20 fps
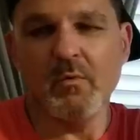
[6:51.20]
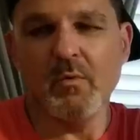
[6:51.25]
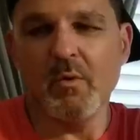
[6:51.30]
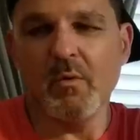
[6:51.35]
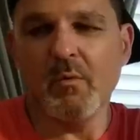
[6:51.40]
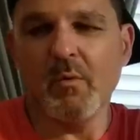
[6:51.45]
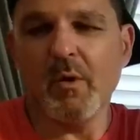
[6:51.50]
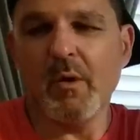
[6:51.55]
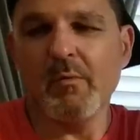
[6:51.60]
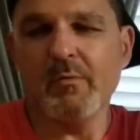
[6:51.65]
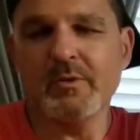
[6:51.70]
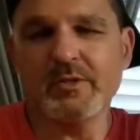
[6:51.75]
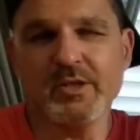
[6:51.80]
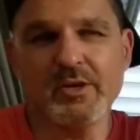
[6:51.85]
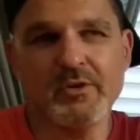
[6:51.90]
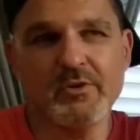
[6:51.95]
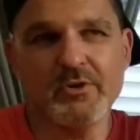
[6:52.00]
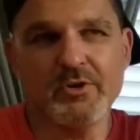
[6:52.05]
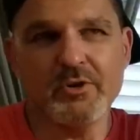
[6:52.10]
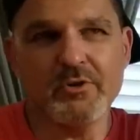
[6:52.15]
well, well, what was it
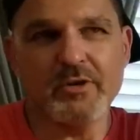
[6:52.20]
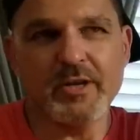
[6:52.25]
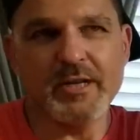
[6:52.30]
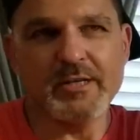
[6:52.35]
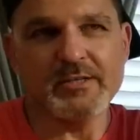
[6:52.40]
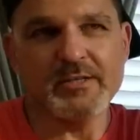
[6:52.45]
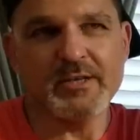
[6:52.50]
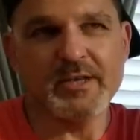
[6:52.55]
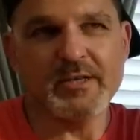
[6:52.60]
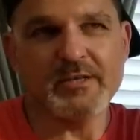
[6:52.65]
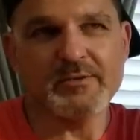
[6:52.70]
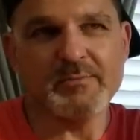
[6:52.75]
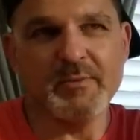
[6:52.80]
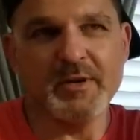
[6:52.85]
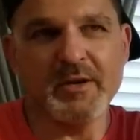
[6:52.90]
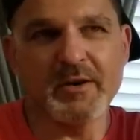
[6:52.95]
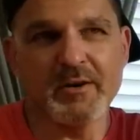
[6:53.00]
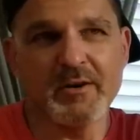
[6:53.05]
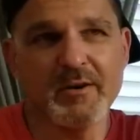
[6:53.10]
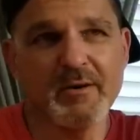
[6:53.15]
on your taste test
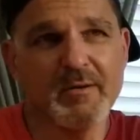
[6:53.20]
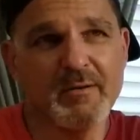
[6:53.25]
meter?